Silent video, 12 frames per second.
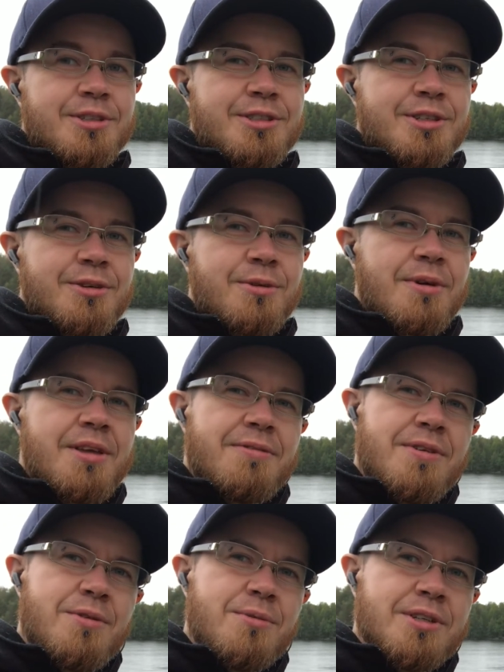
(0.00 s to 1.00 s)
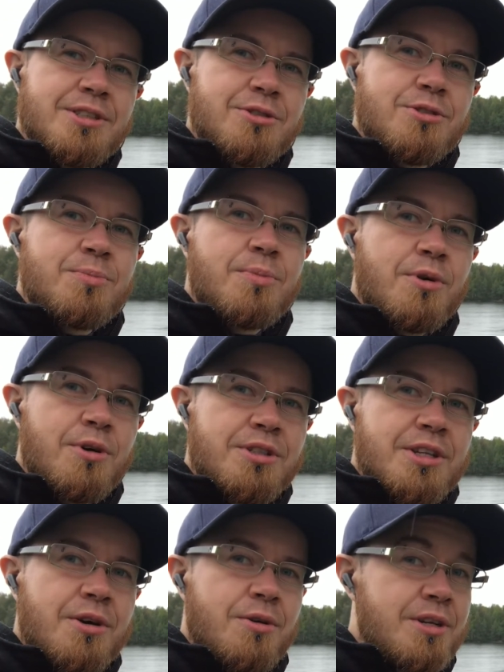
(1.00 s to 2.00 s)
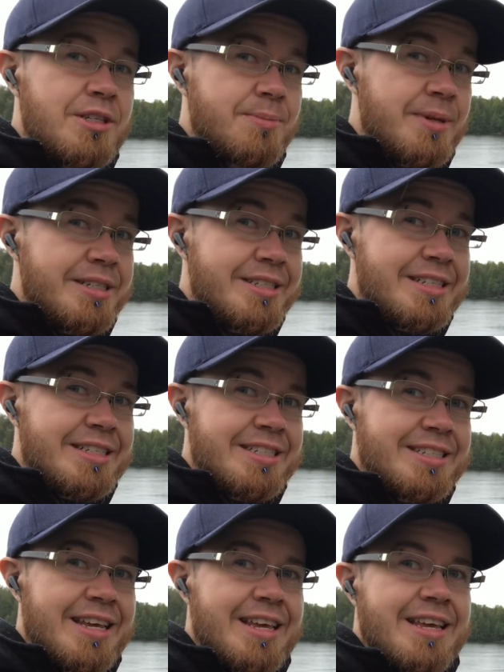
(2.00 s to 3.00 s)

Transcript: So if you want to support Odie's business